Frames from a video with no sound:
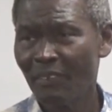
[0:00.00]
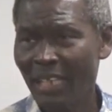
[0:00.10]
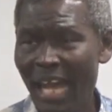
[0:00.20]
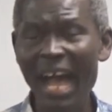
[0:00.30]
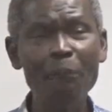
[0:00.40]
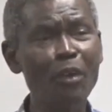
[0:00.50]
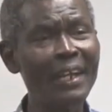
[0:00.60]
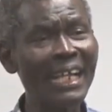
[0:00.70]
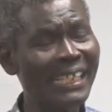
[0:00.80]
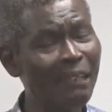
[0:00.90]
How I'm
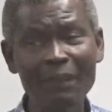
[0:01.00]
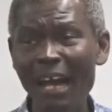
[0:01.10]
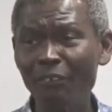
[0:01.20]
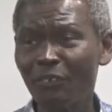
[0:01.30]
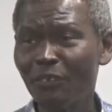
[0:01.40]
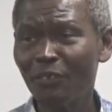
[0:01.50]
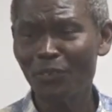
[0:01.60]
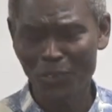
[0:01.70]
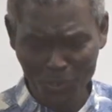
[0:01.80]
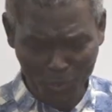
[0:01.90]
going to come out?
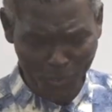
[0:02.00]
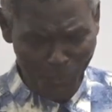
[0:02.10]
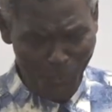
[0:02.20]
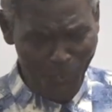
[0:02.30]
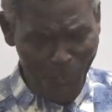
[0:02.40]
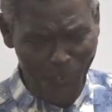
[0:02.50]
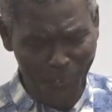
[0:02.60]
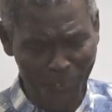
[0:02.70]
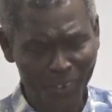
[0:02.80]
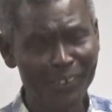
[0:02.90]
Ooh,